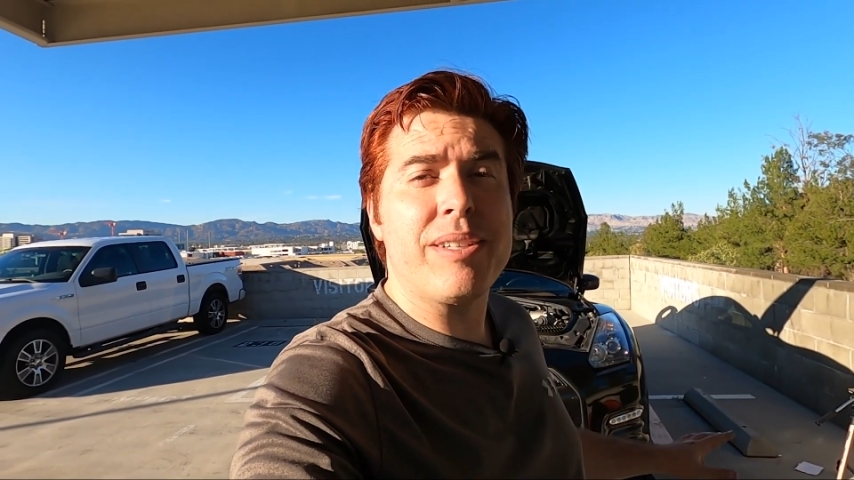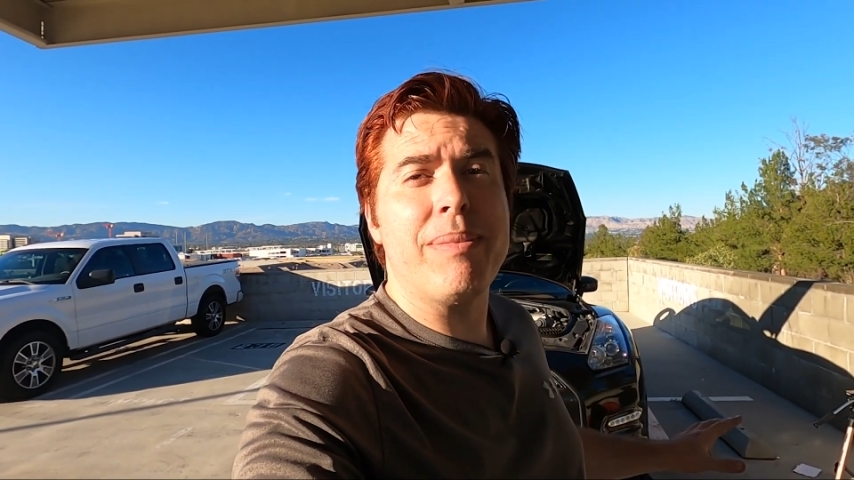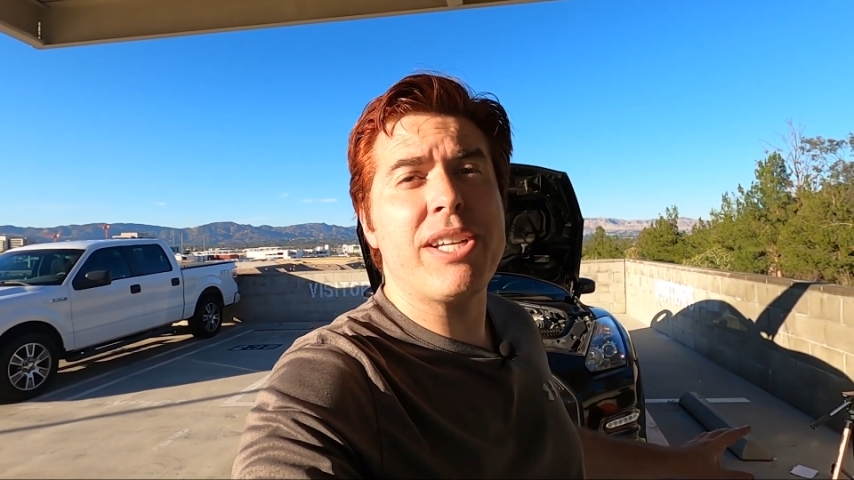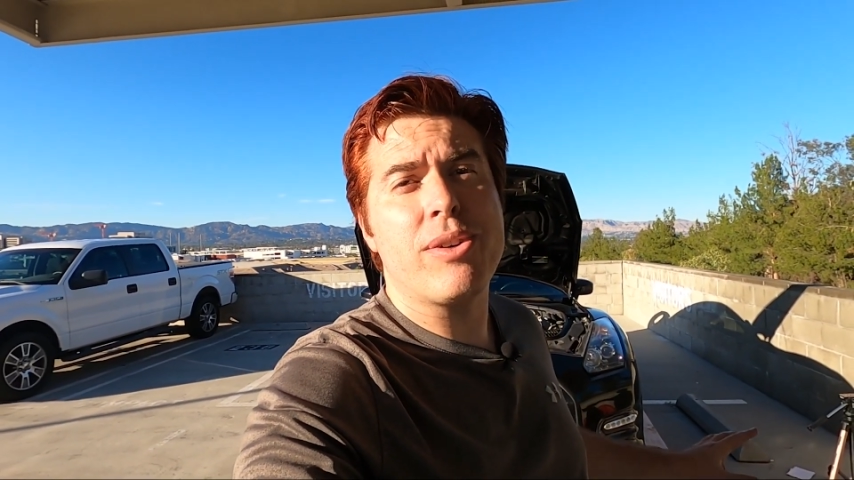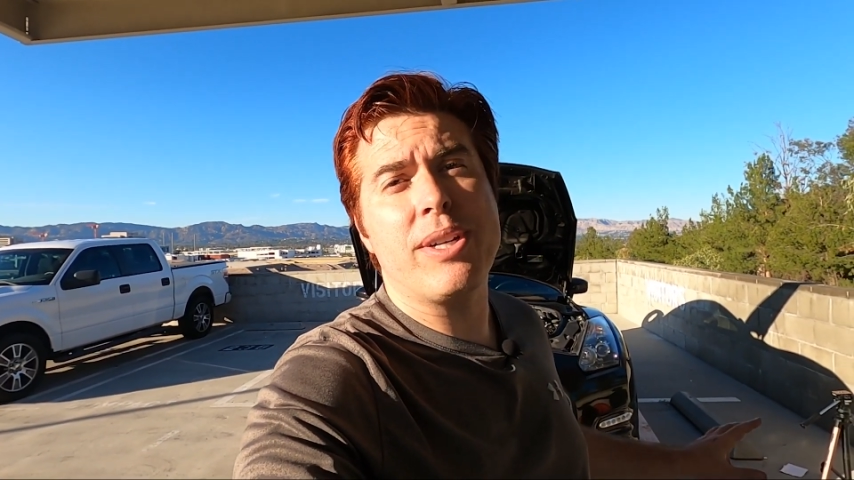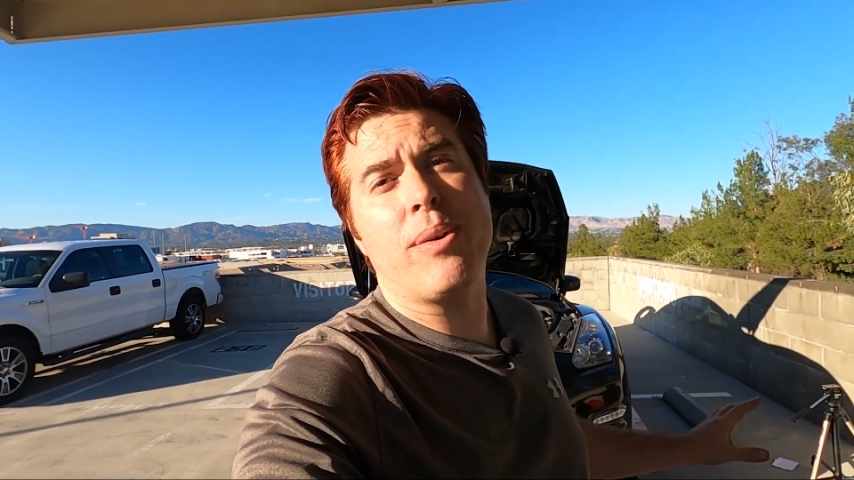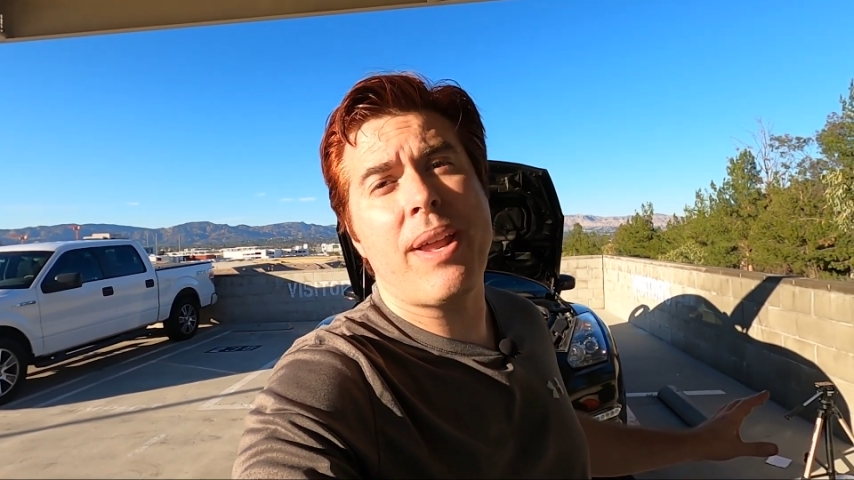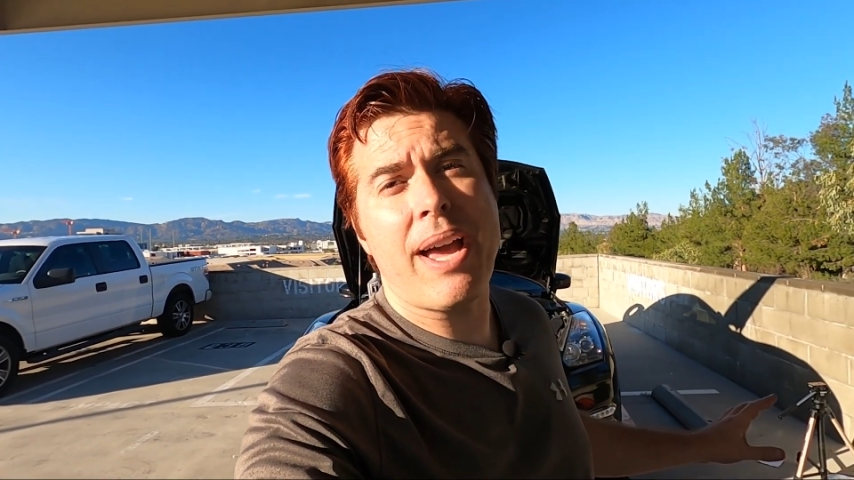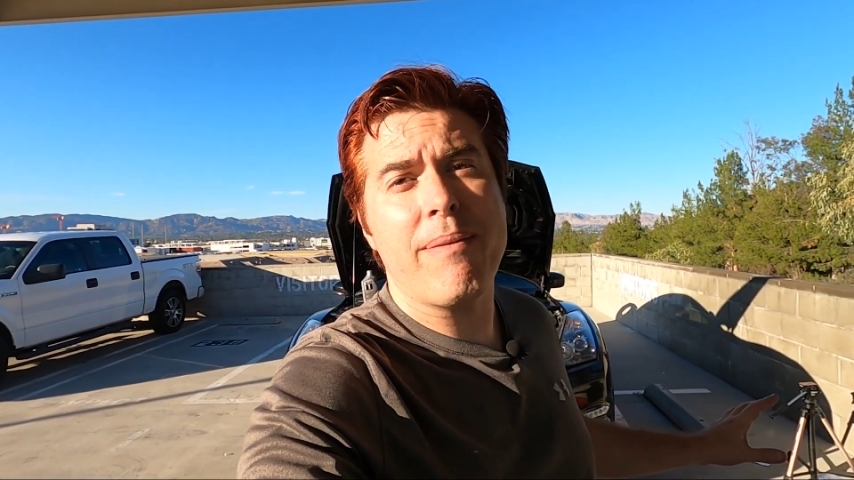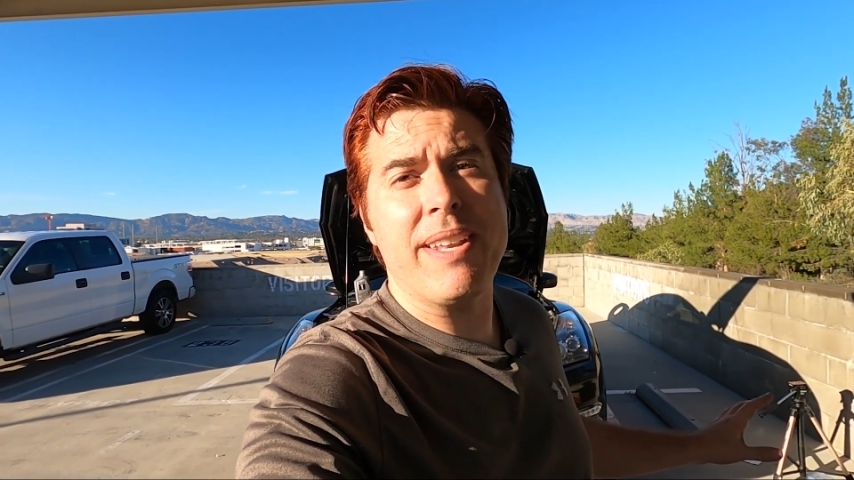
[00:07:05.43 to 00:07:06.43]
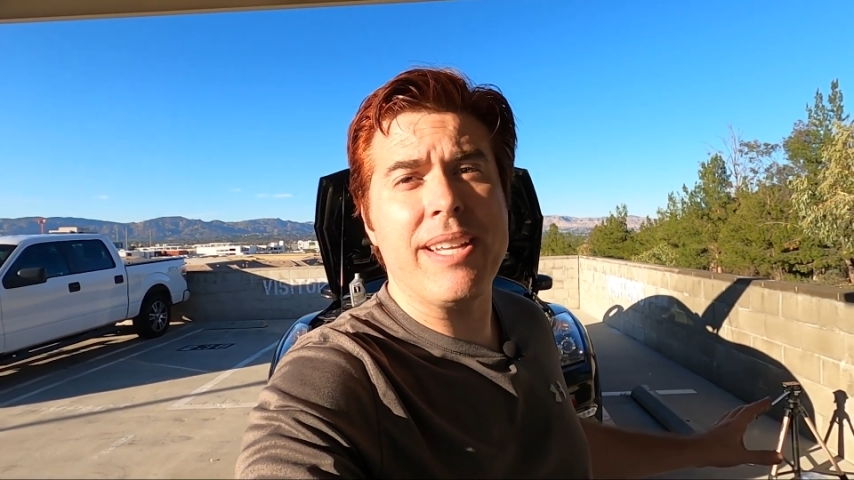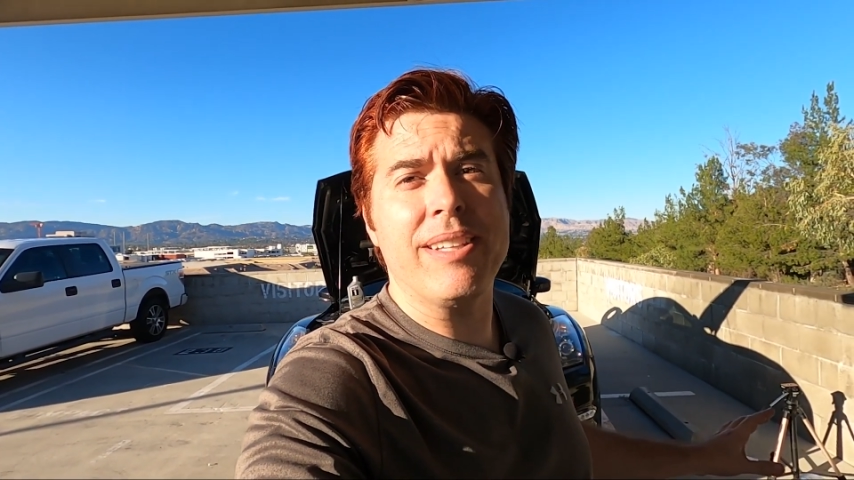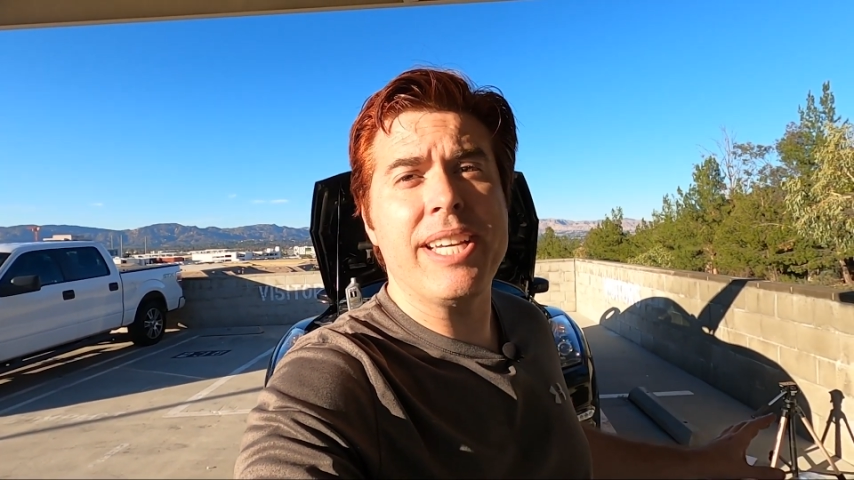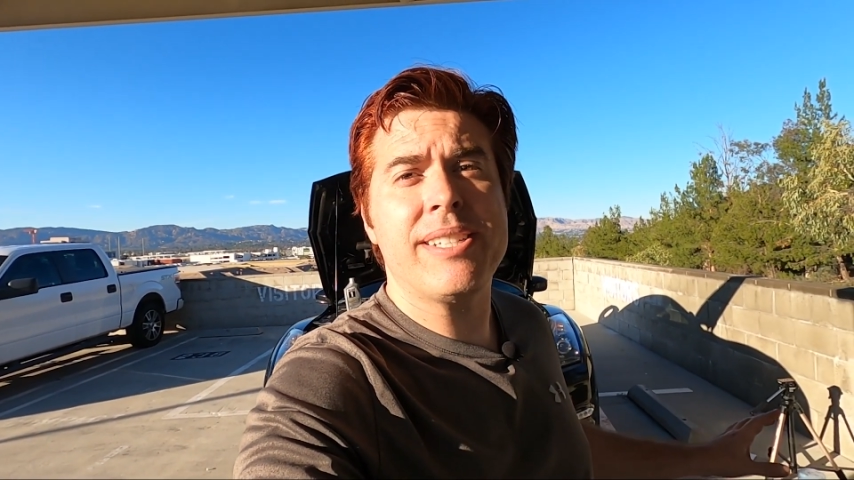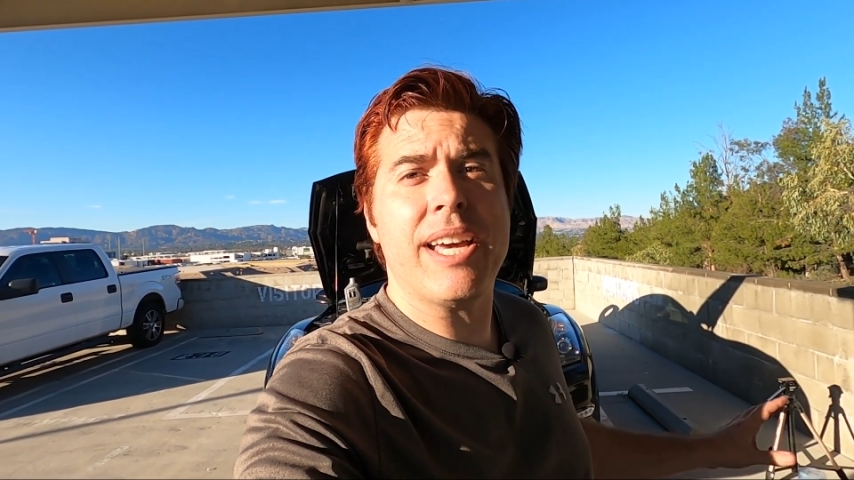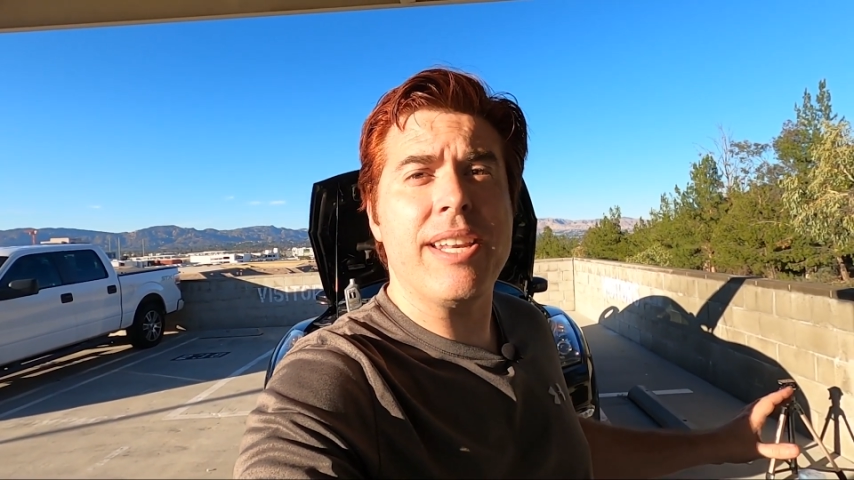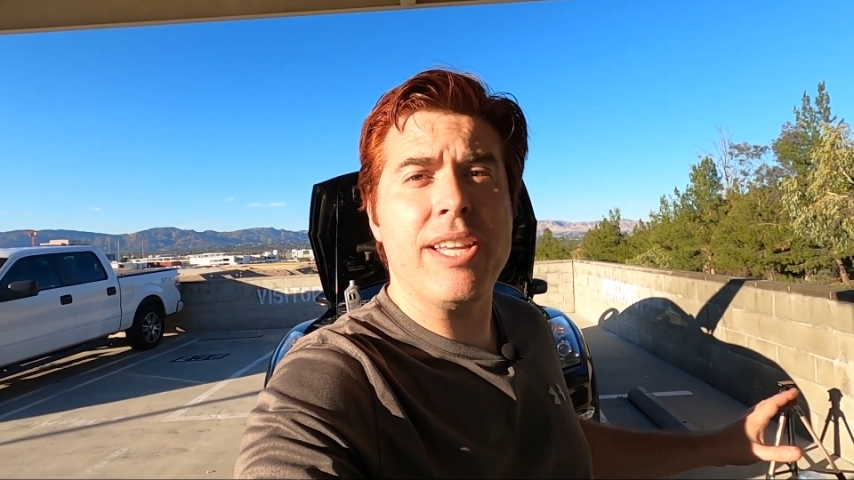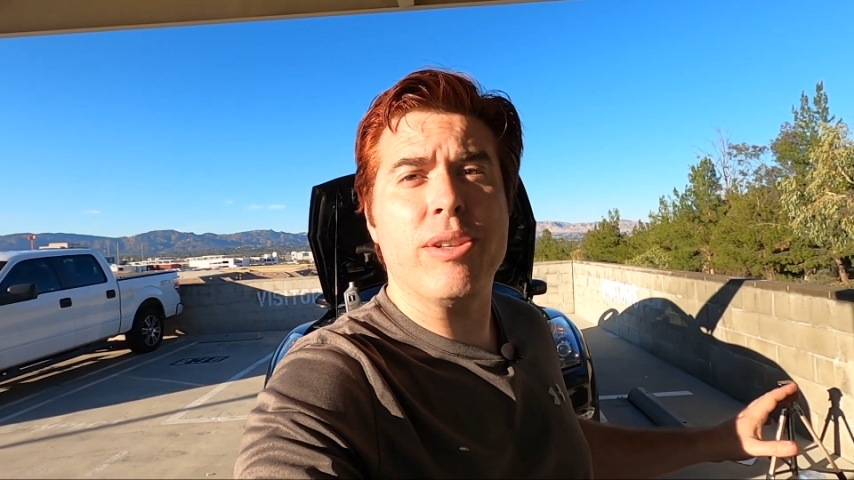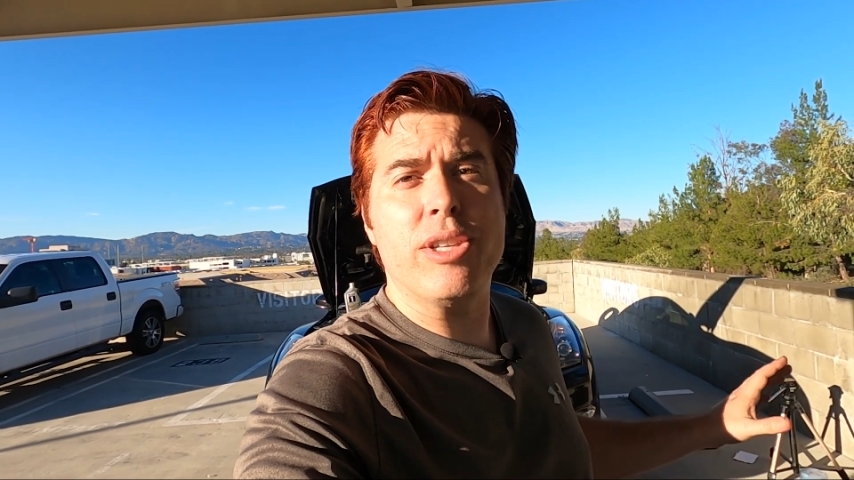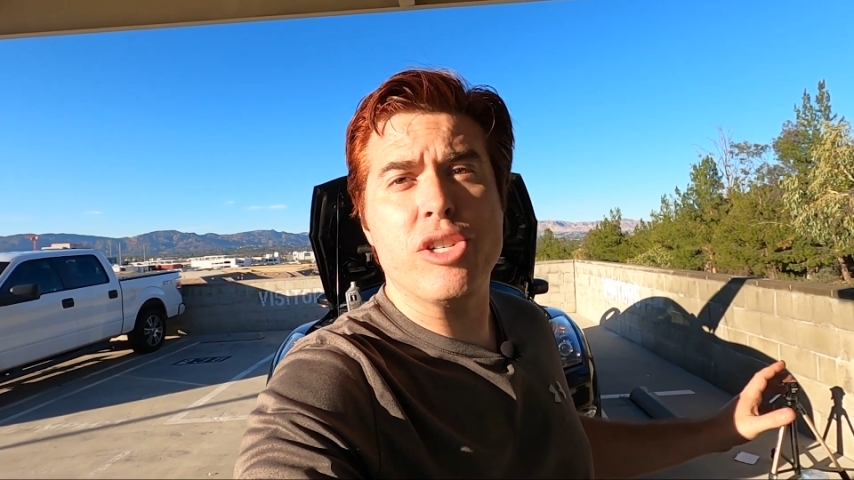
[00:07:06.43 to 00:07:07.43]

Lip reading: to make sure I don't have any leaks at either